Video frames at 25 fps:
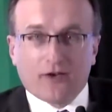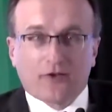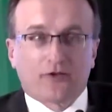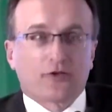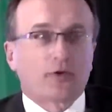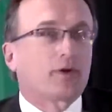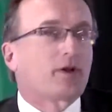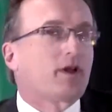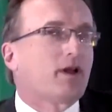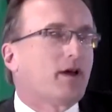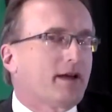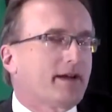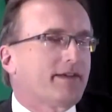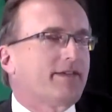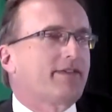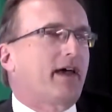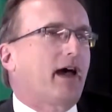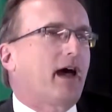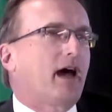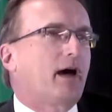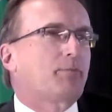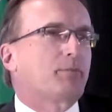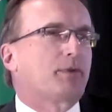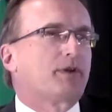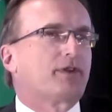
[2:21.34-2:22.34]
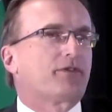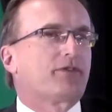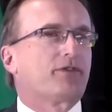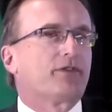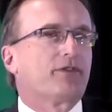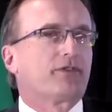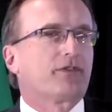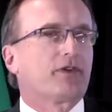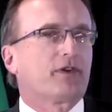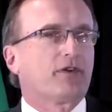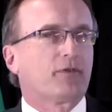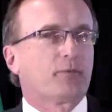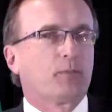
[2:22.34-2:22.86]
So a lot has happened
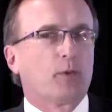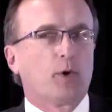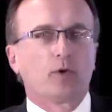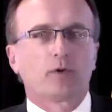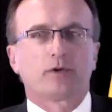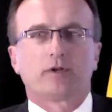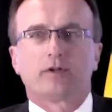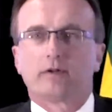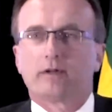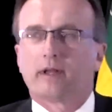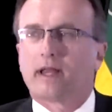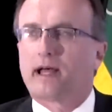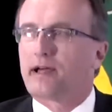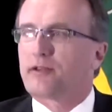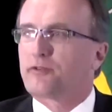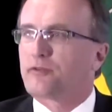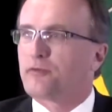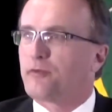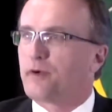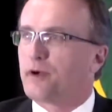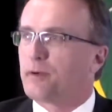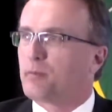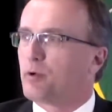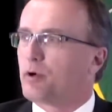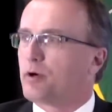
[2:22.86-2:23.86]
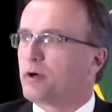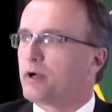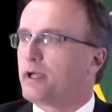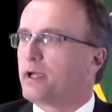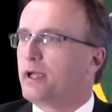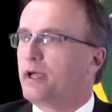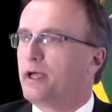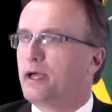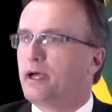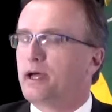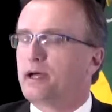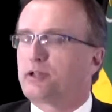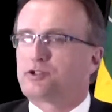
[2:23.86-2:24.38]
since I spoke to you last
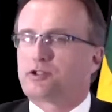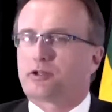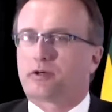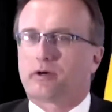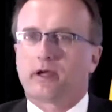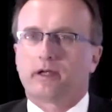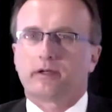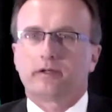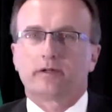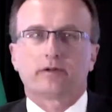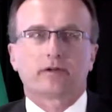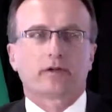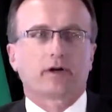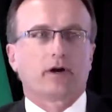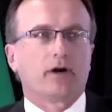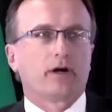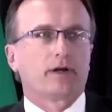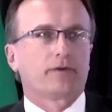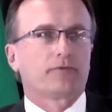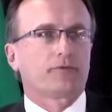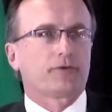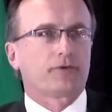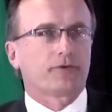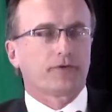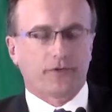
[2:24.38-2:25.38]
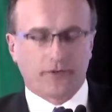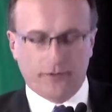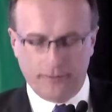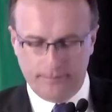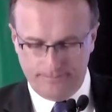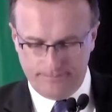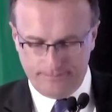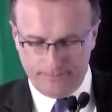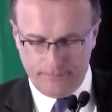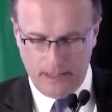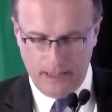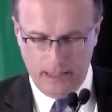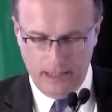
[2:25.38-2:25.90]
February at your annual conference.
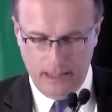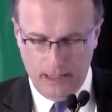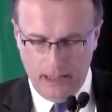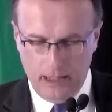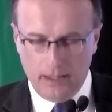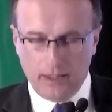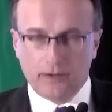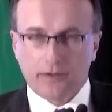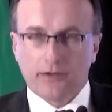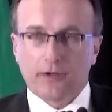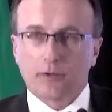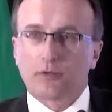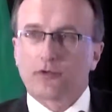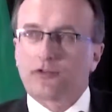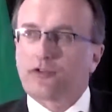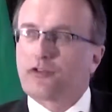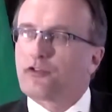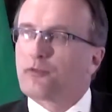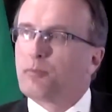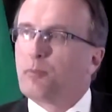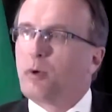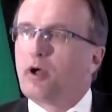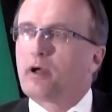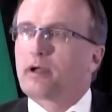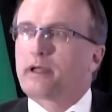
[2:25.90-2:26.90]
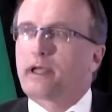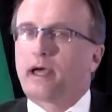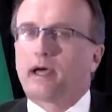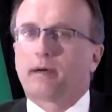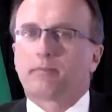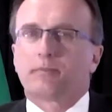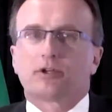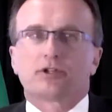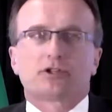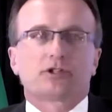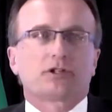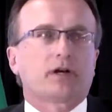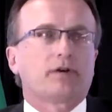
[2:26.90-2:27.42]
There was a small
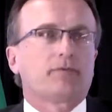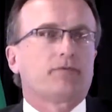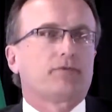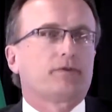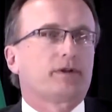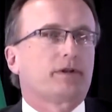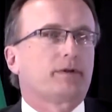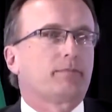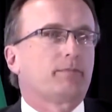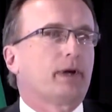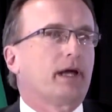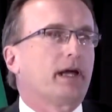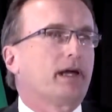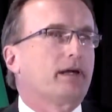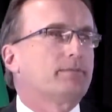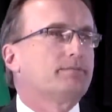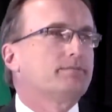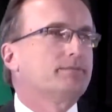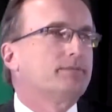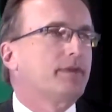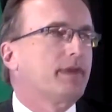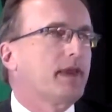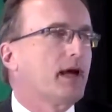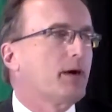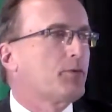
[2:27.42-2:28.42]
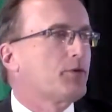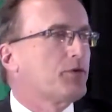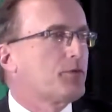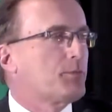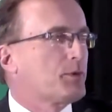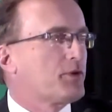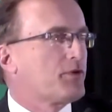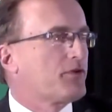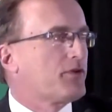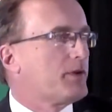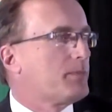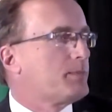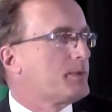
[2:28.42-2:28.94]
cabinet shuffle in May. That was
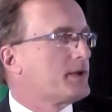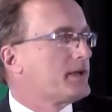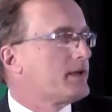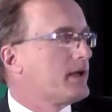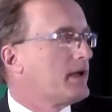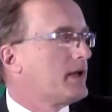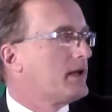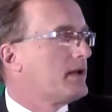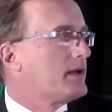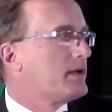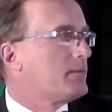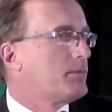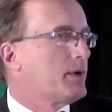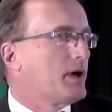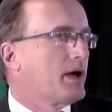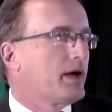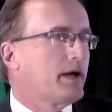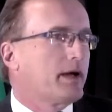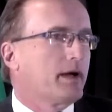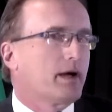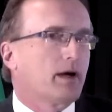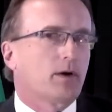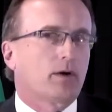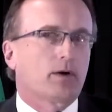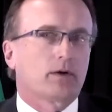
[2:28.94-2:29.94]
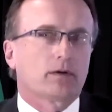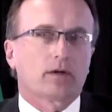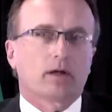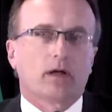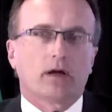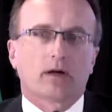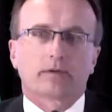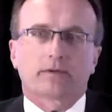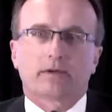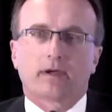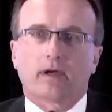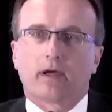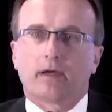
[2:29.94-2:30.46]
precipitated by our
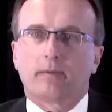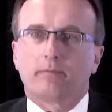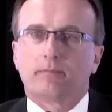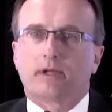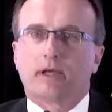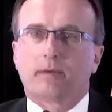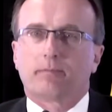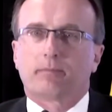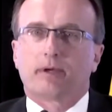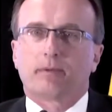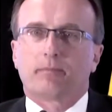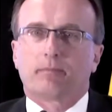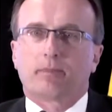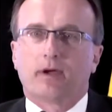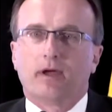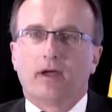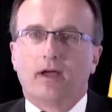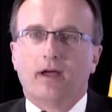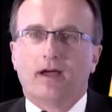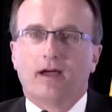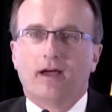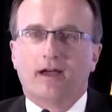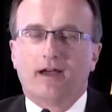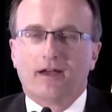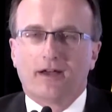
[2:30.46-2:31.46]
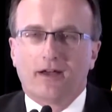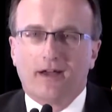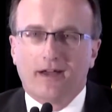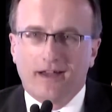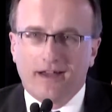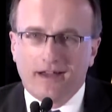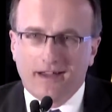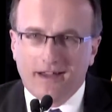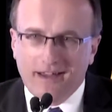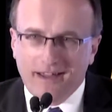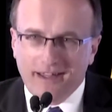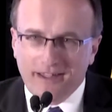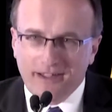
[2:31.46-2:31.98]
longtime deputy.
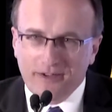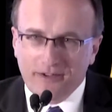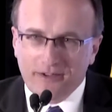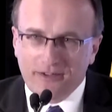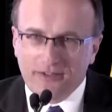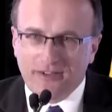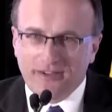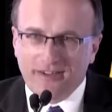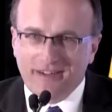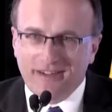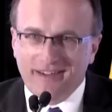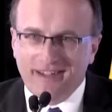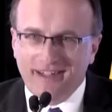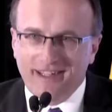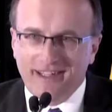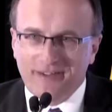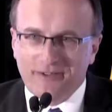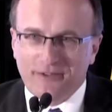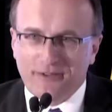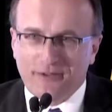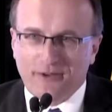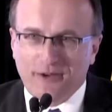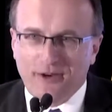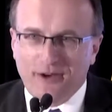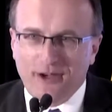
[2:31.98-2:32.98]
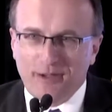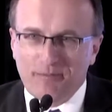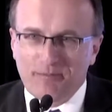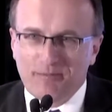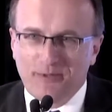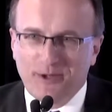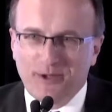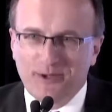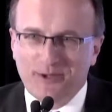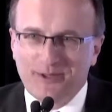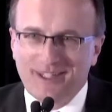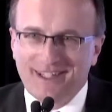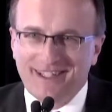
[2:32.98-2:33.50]
Here's the late Scott
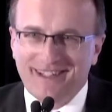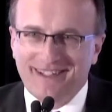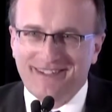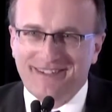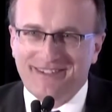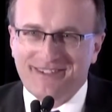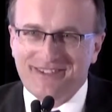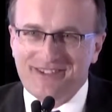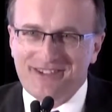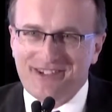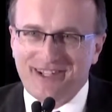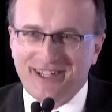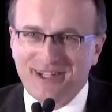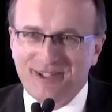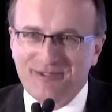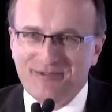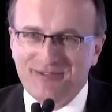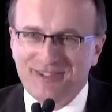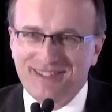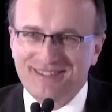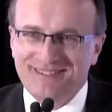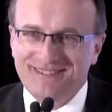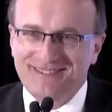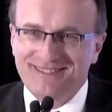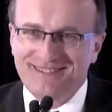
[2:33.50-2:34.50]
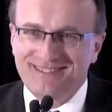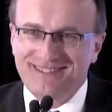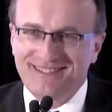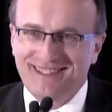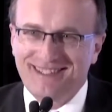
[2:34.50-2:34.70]
Moe, ladies and gentlemen.